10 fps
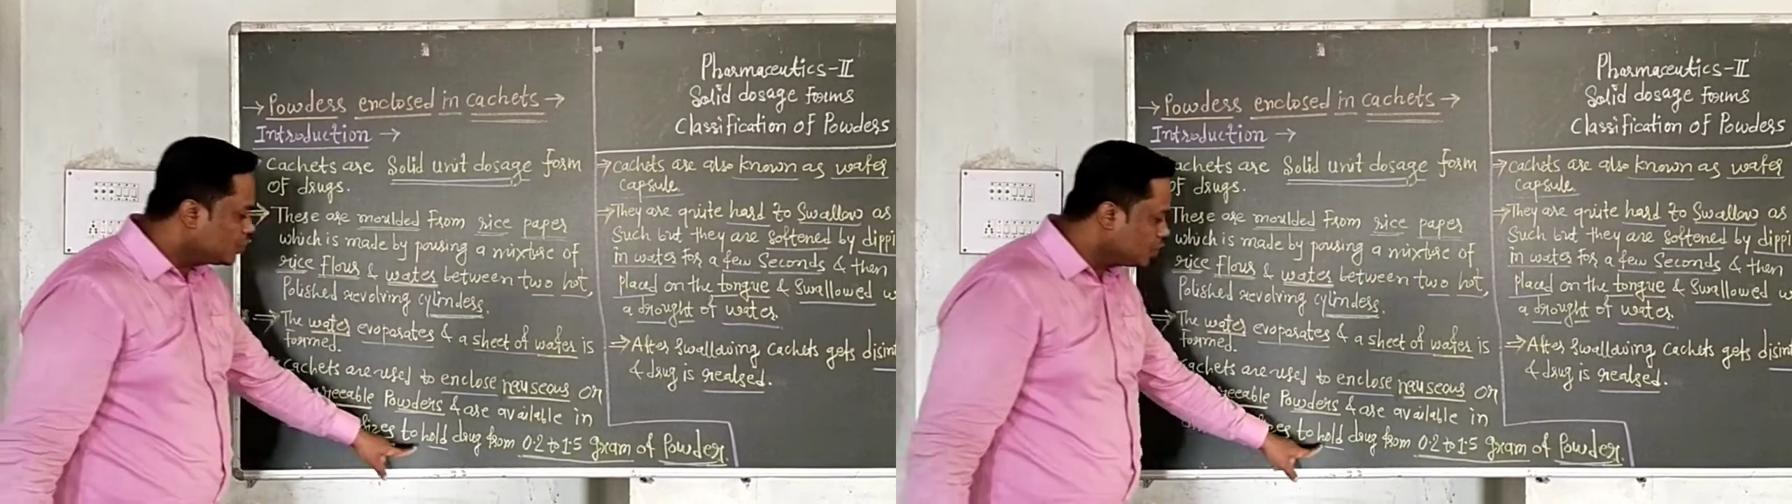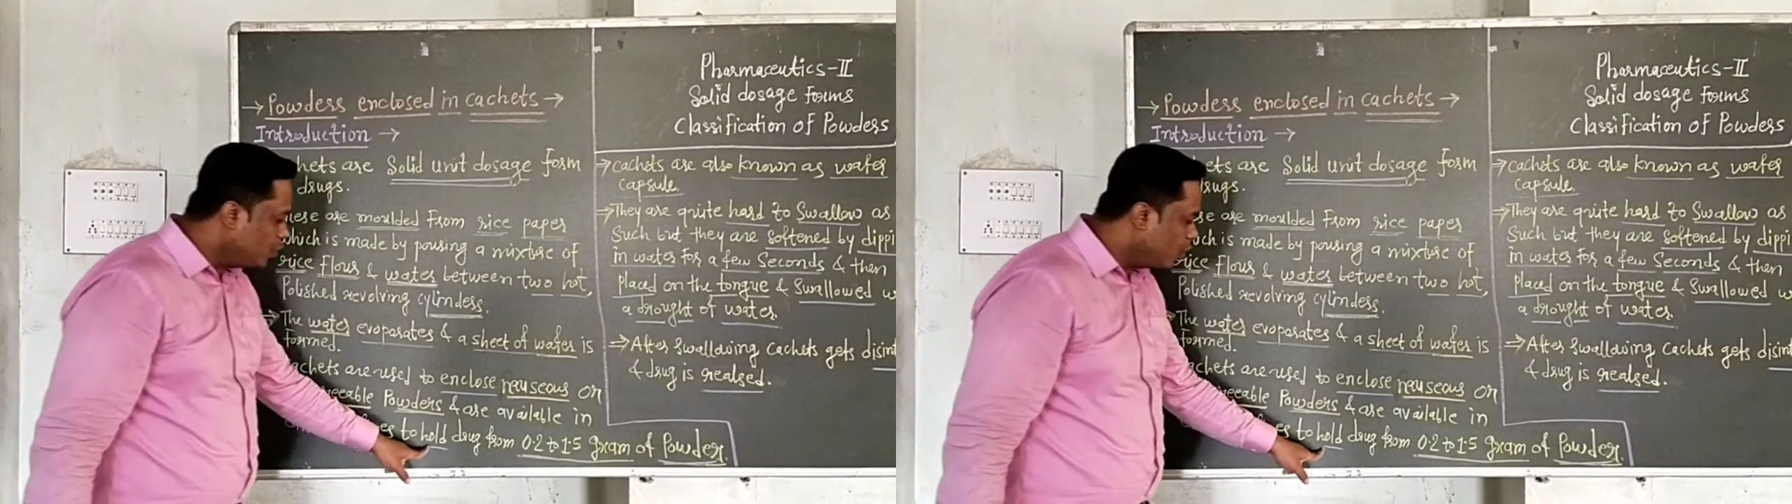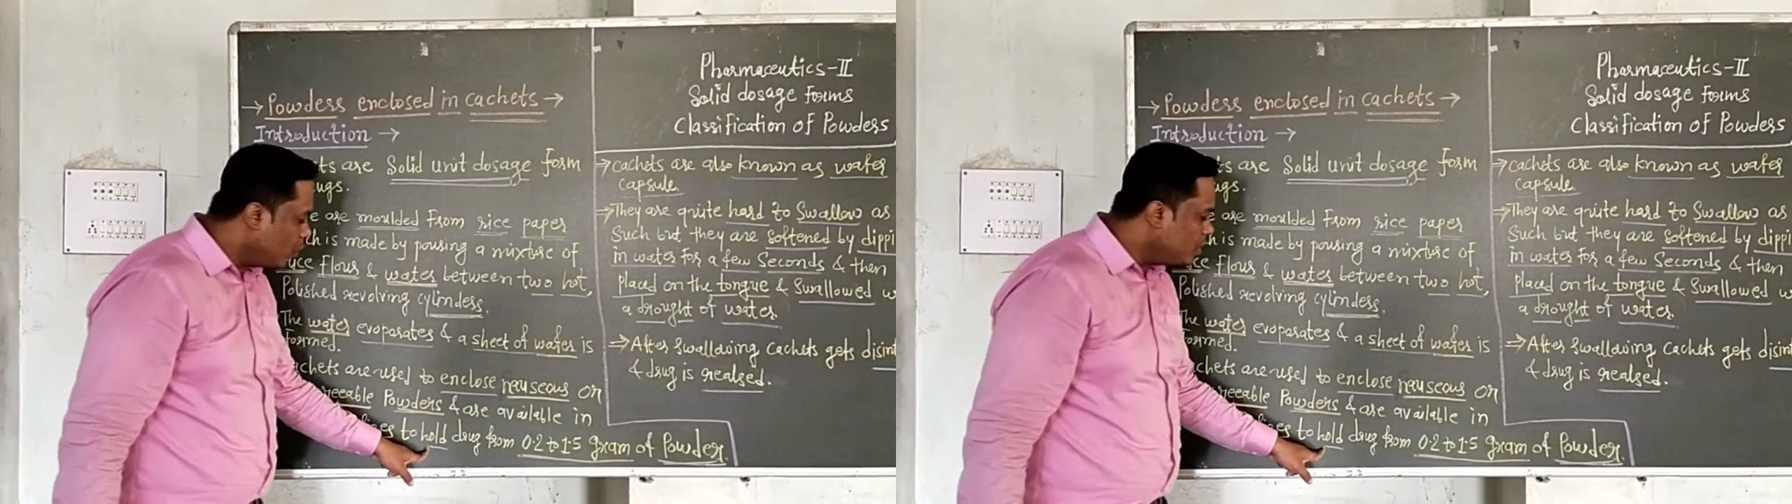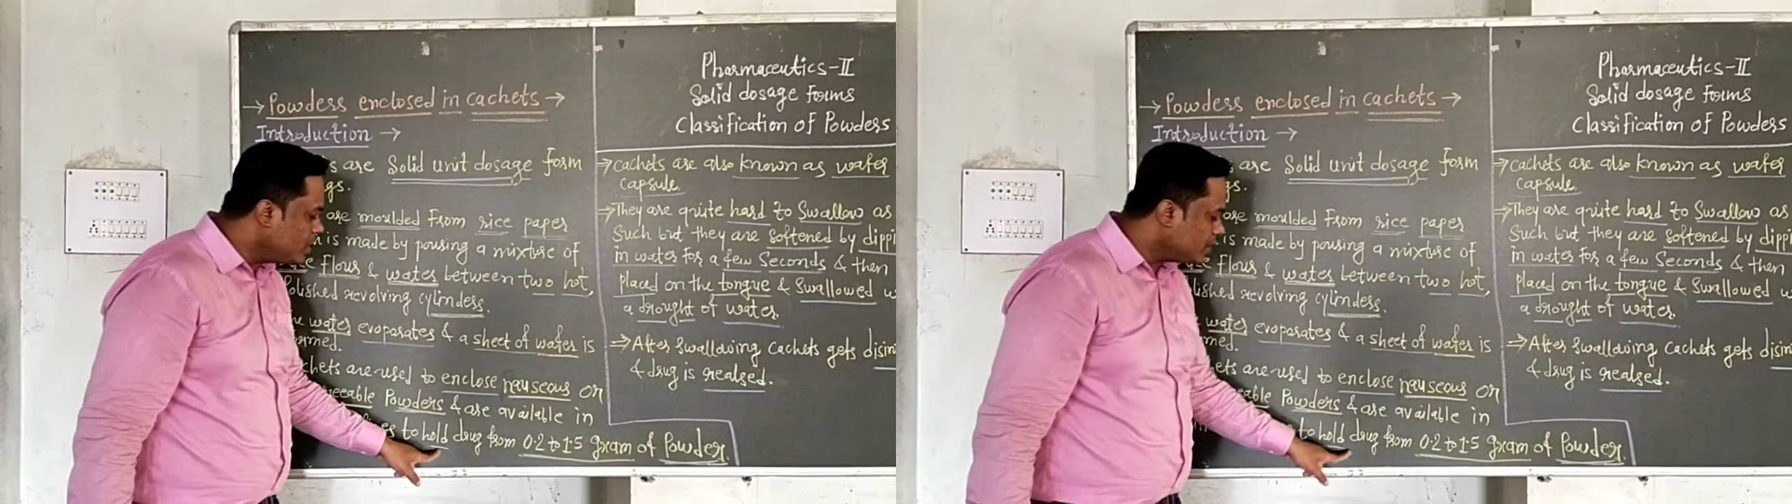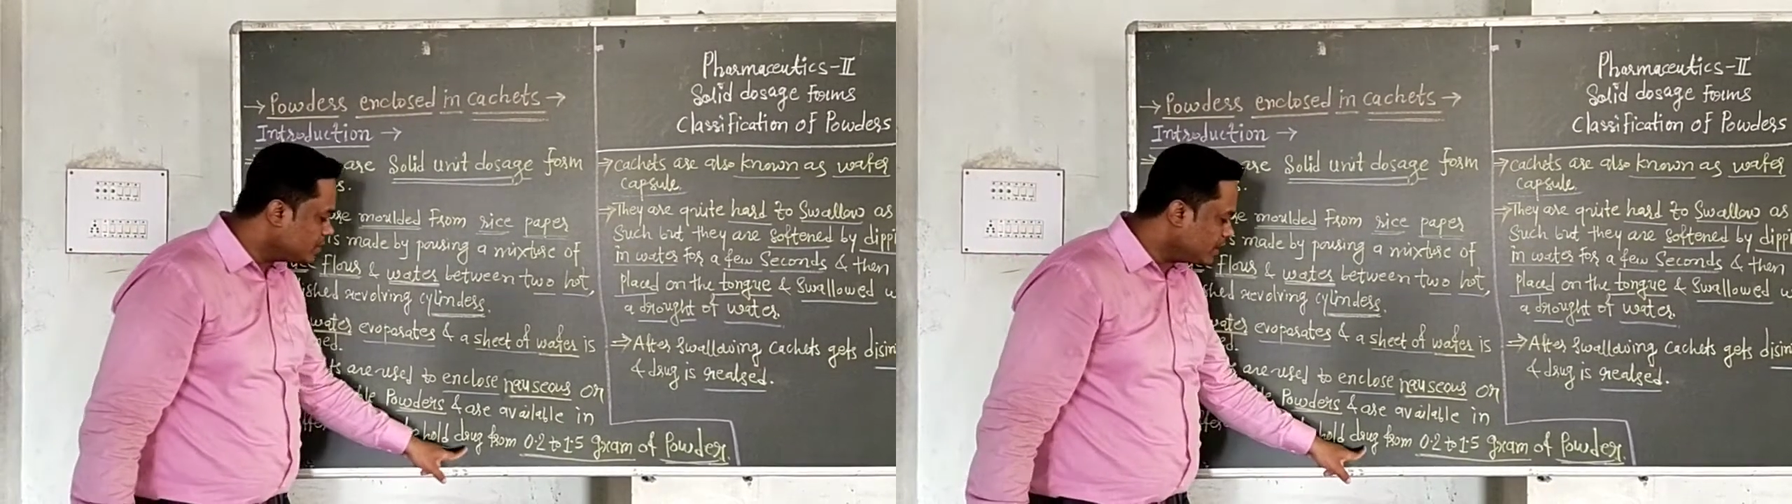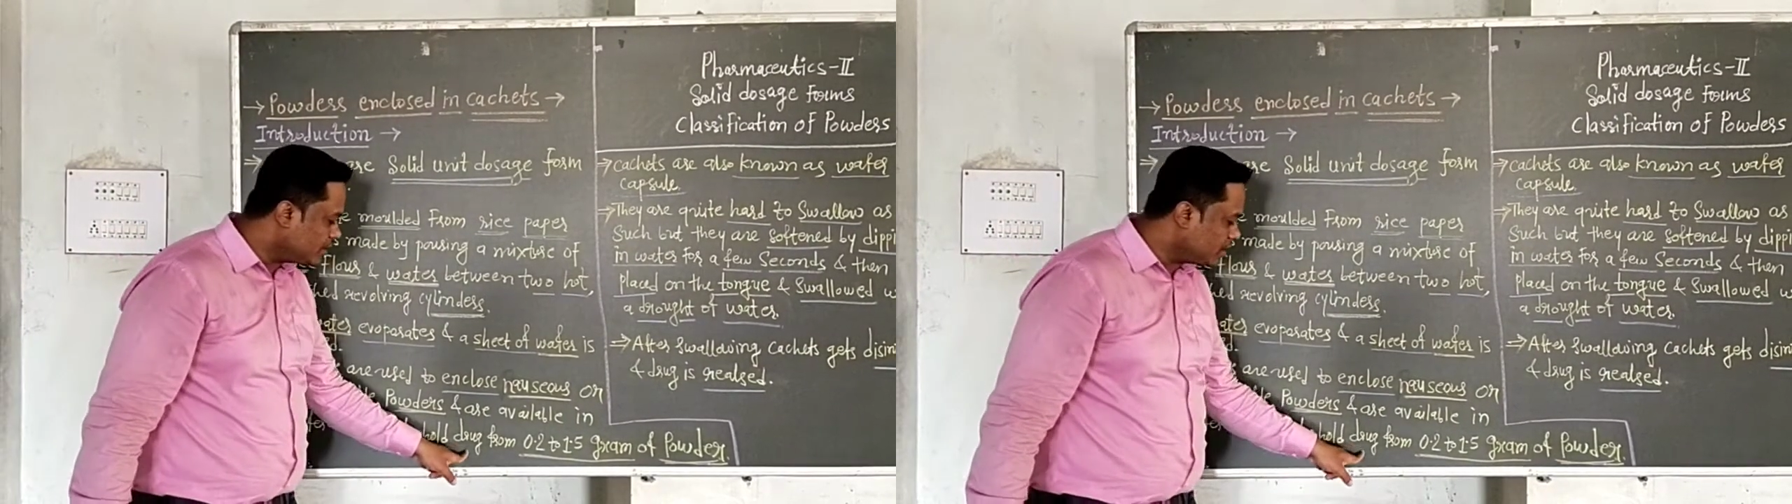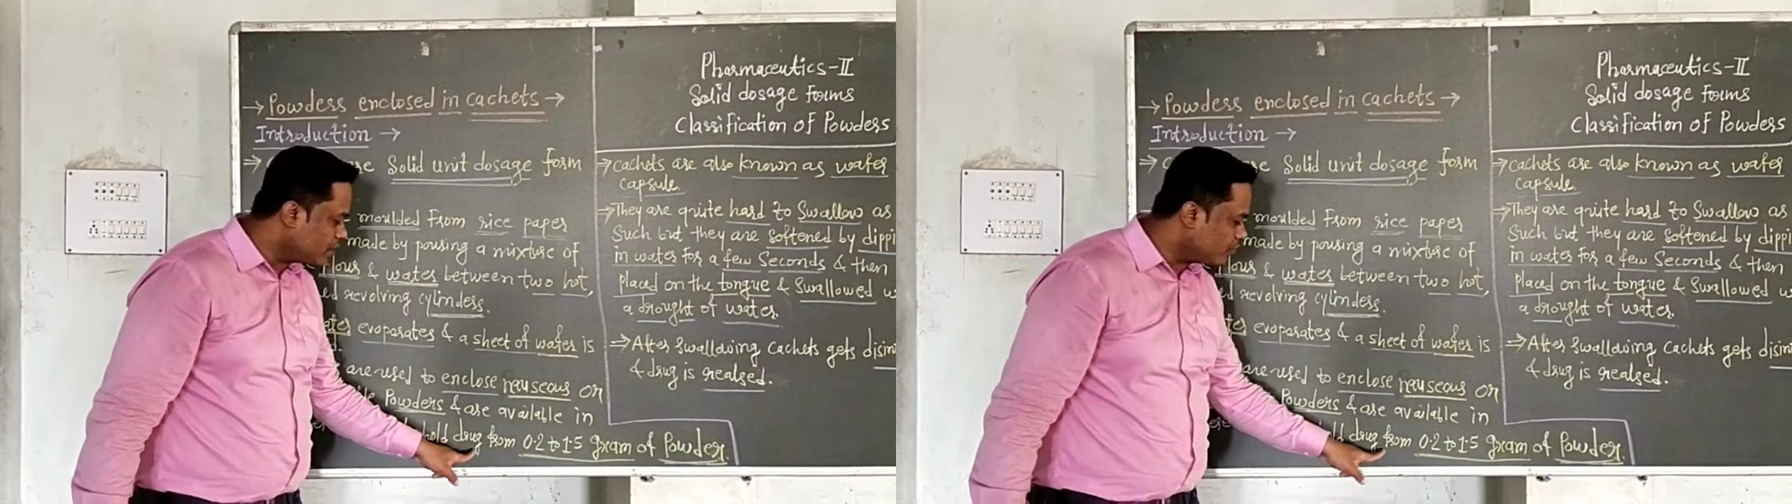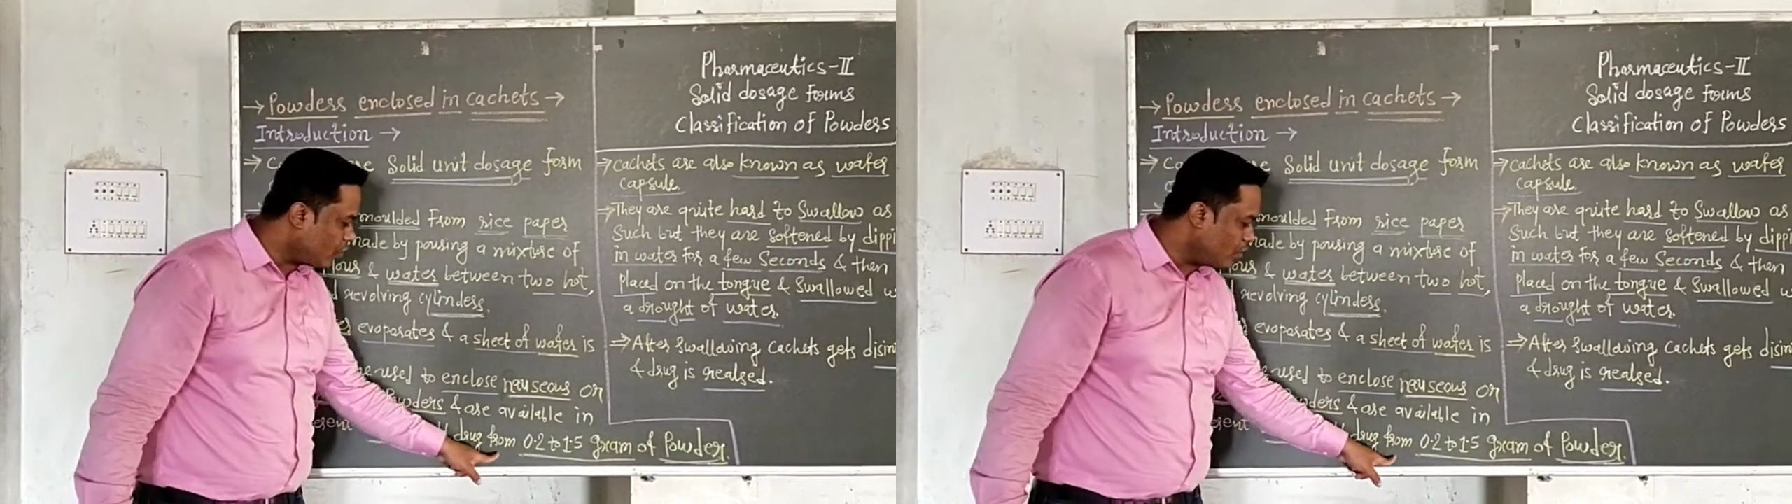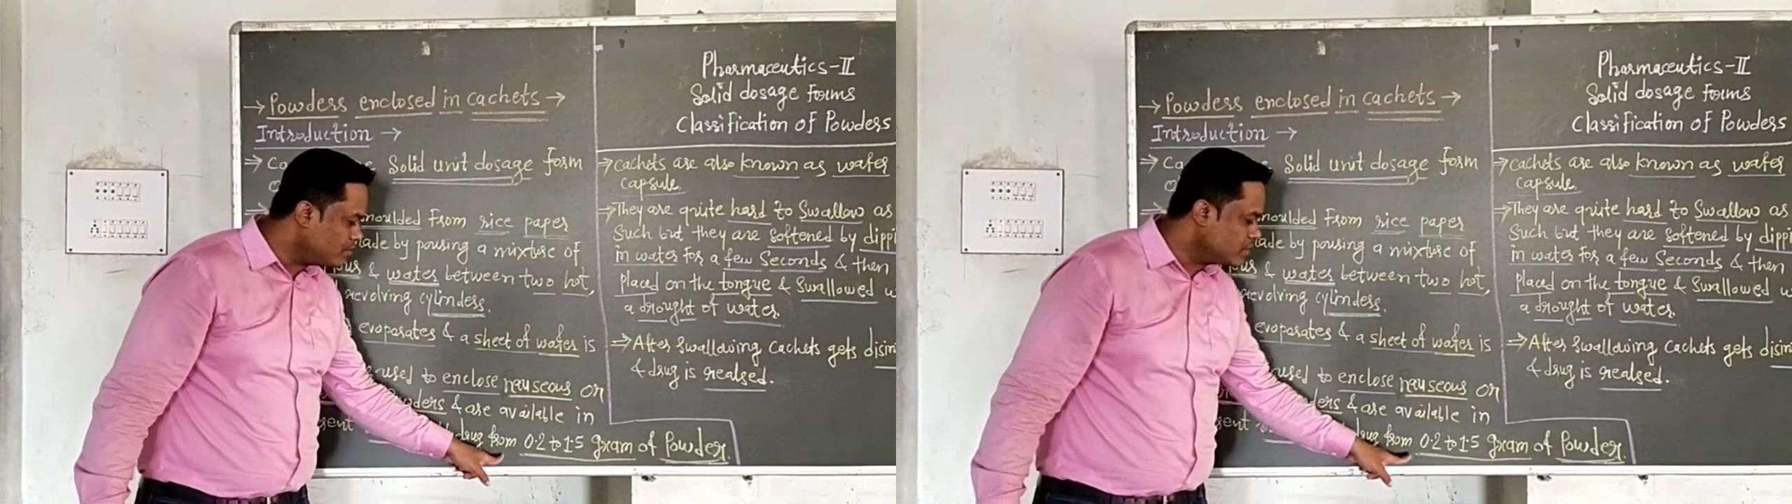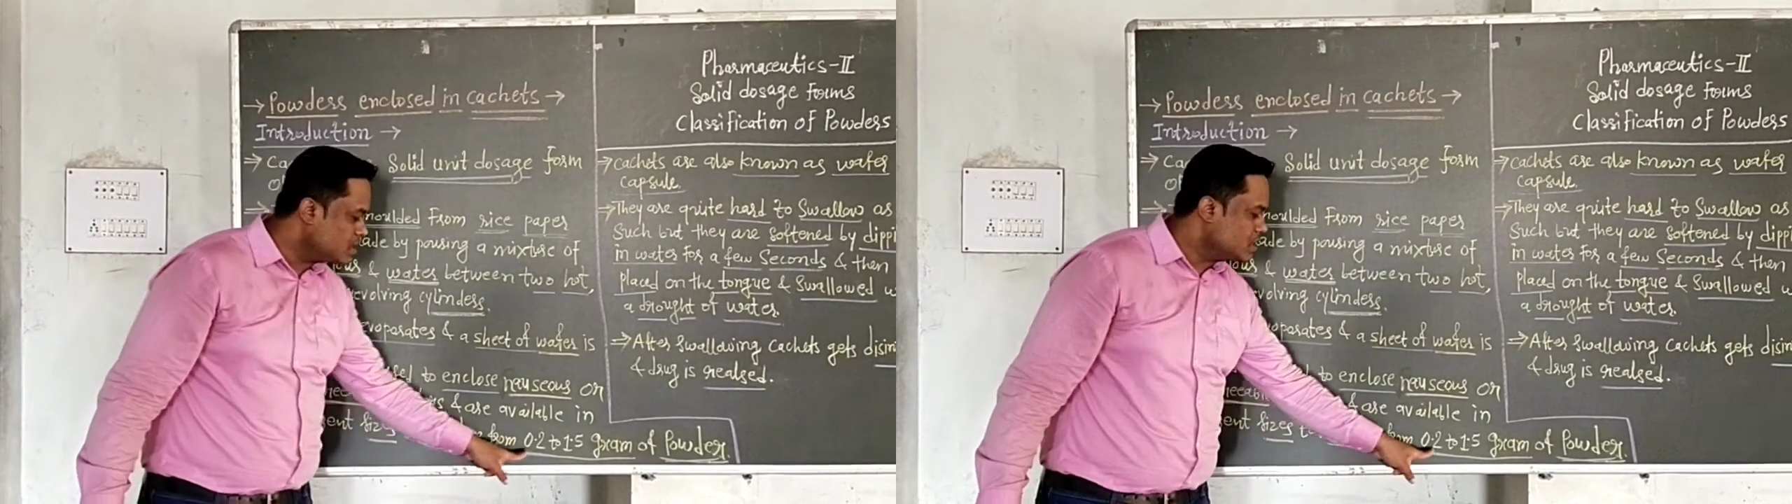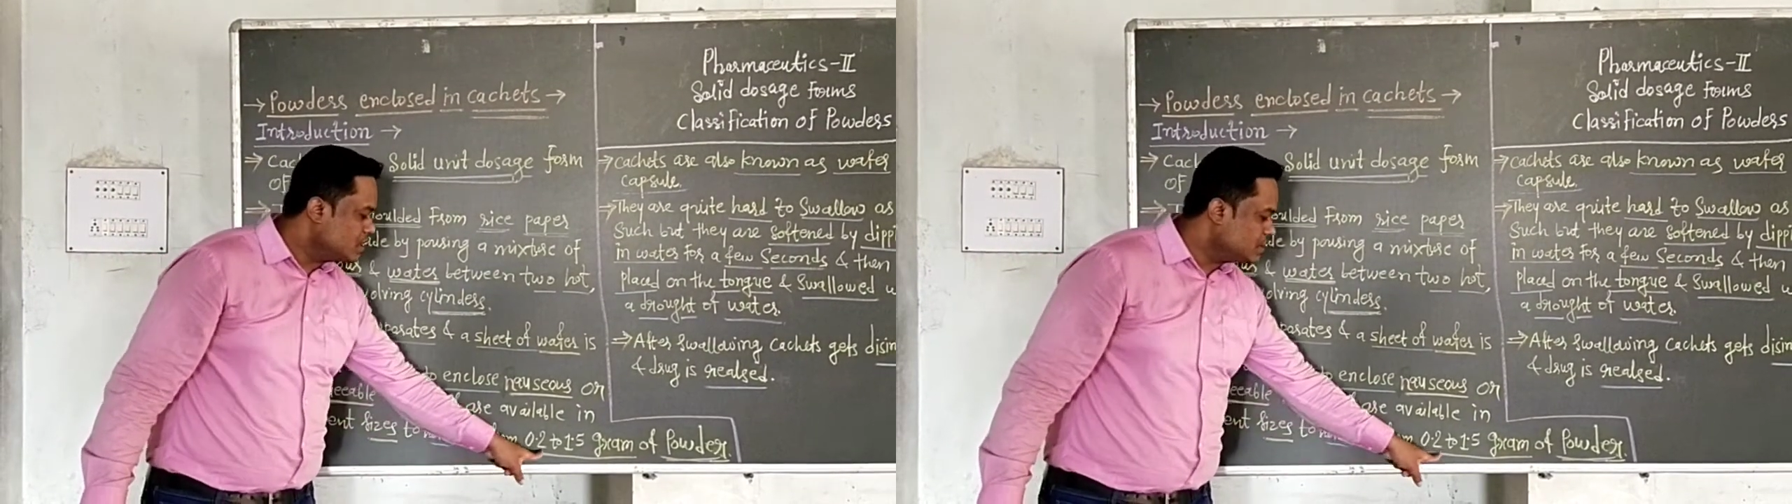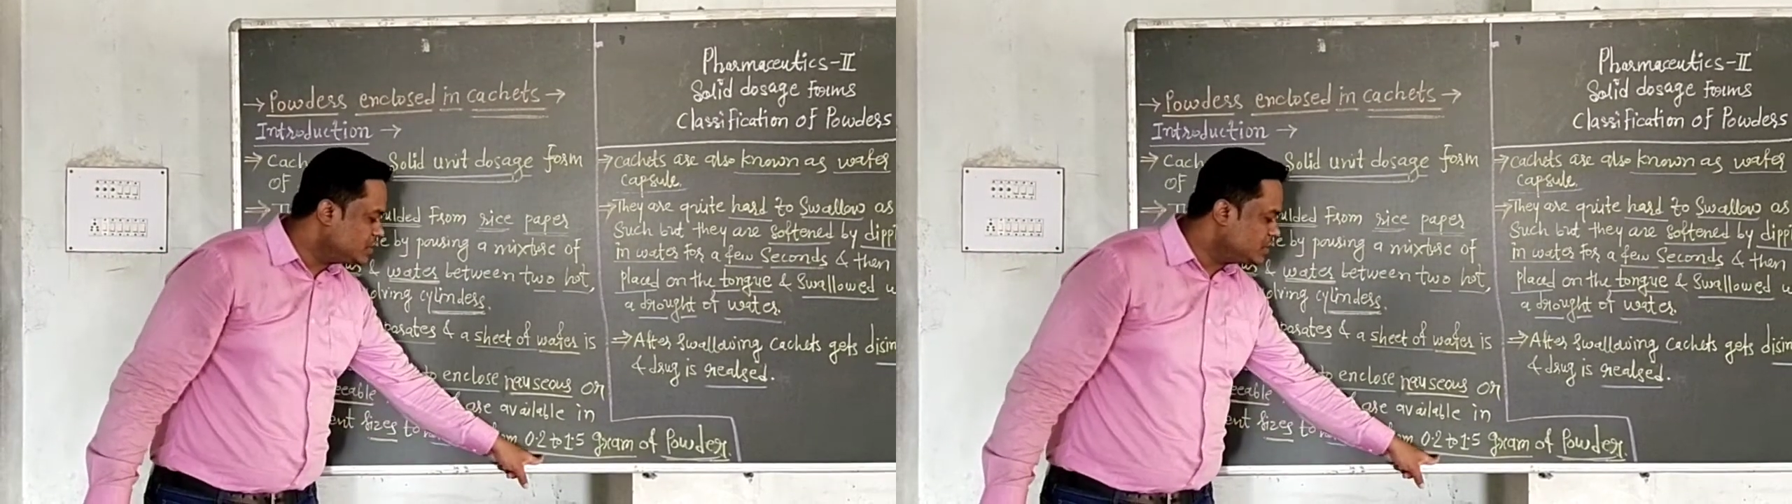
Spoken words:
to hold the drug from